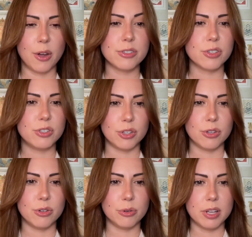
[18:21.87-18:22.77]
And also,
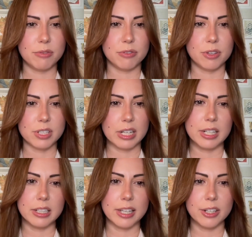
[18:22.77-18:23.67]
too, if there's
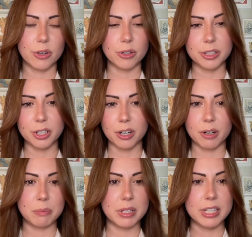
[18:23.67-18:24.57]
any like
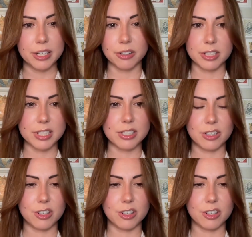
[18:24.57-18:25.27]
earlier beginner